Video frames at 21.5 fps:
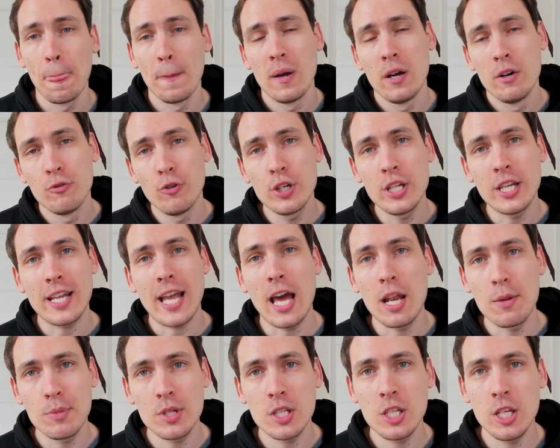For the
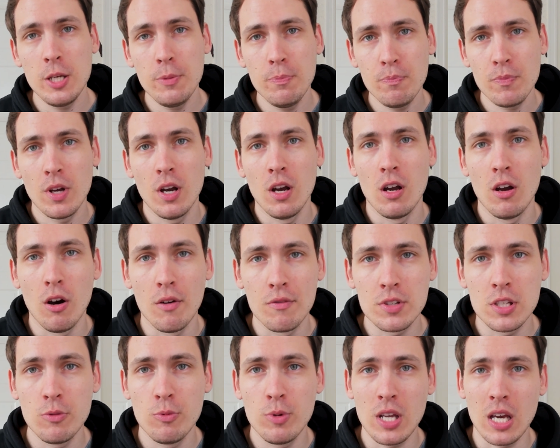academy team,
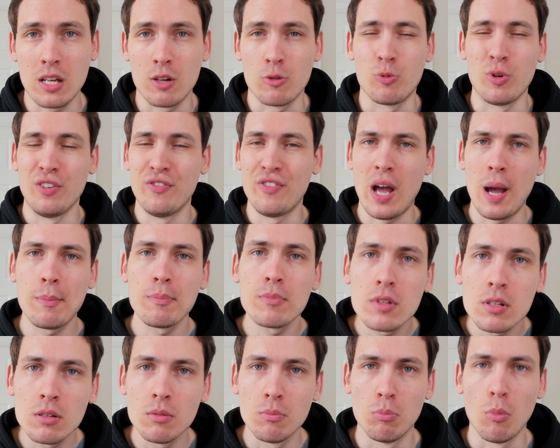obviously we kind of revamped
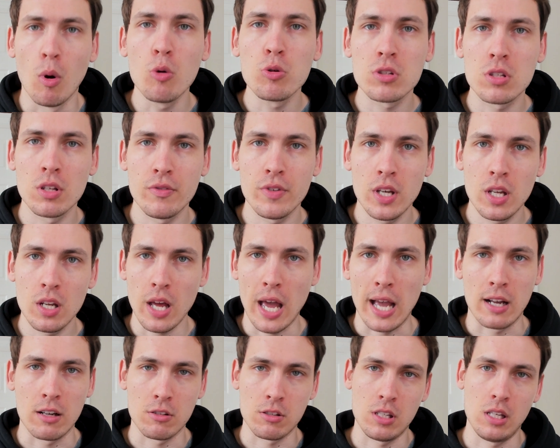most of it,
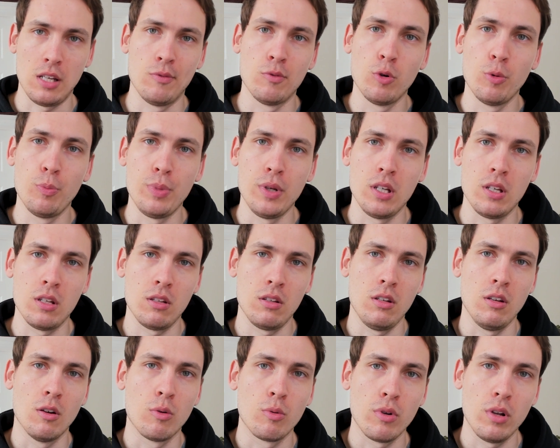Aggressivo being
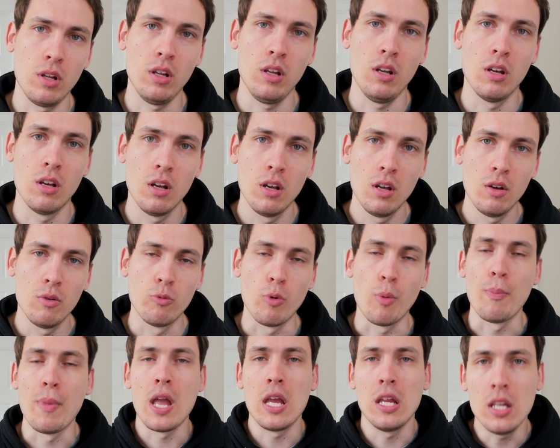the only
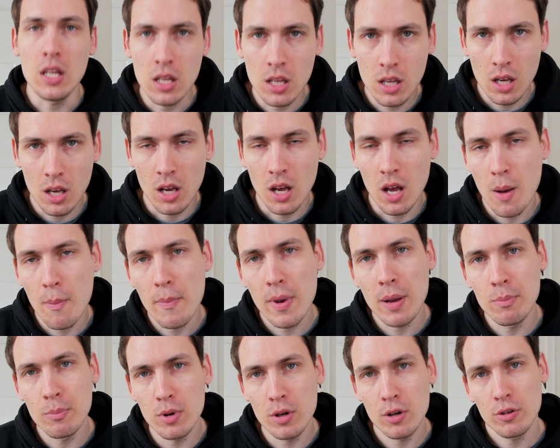remaining
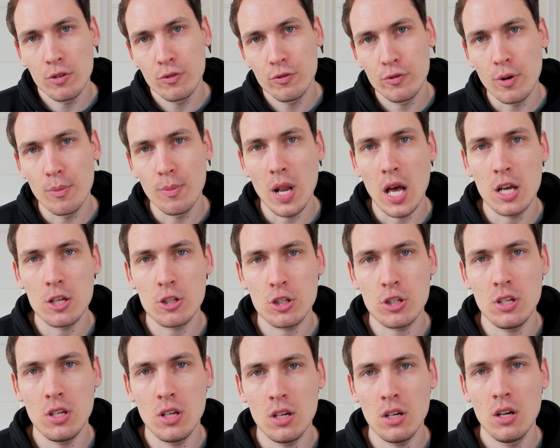member from last
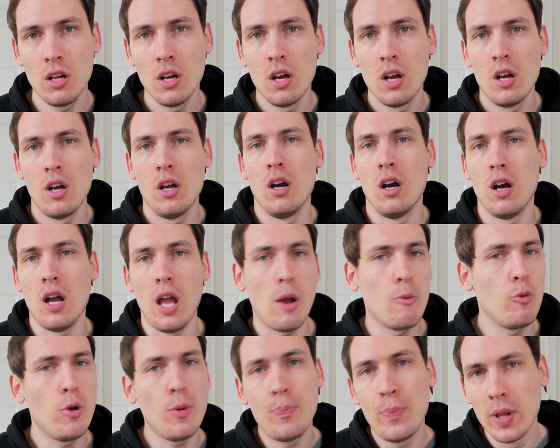year. And
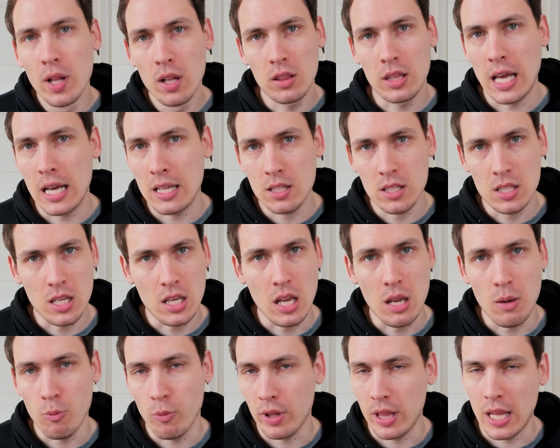we built that
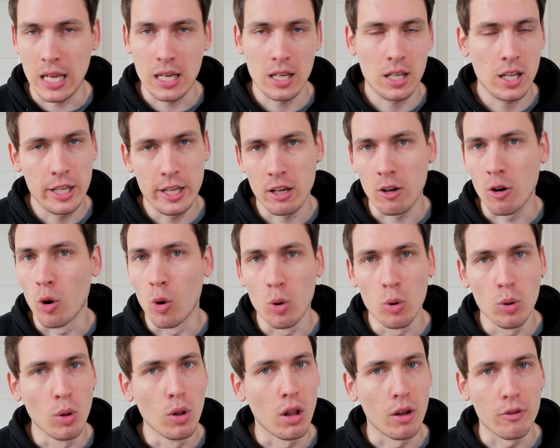team with that clear
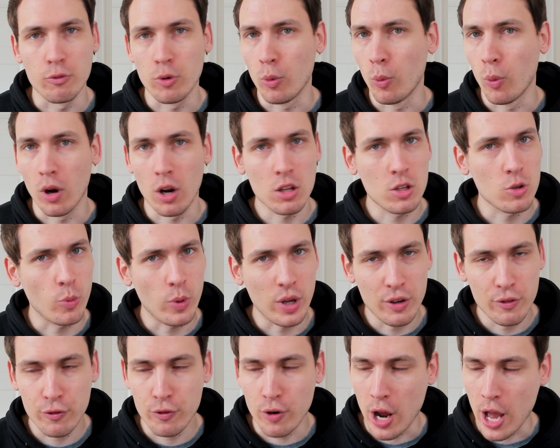goal of we wanted to win
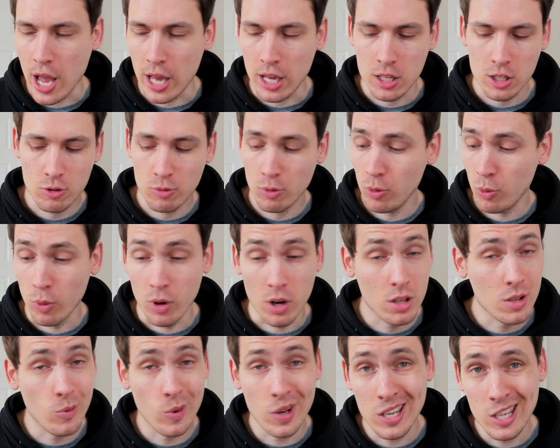France, we wanted
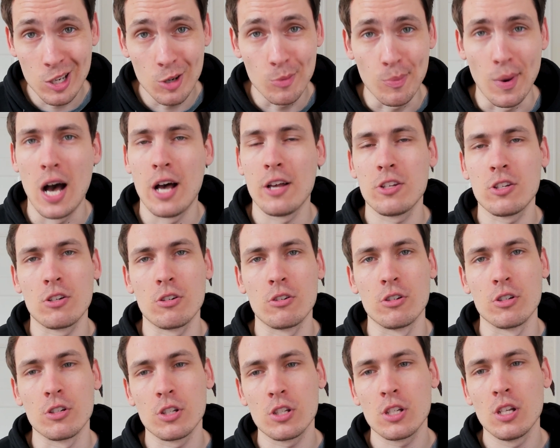to win EU
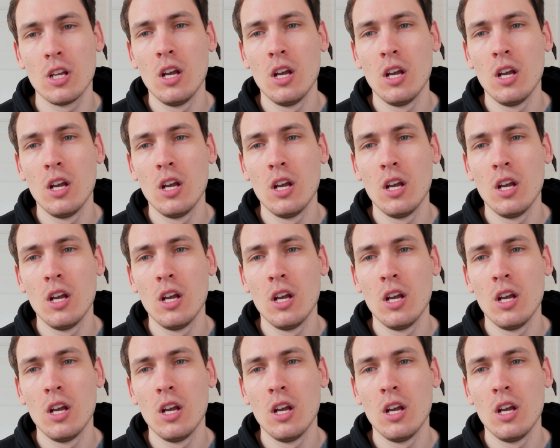Masters.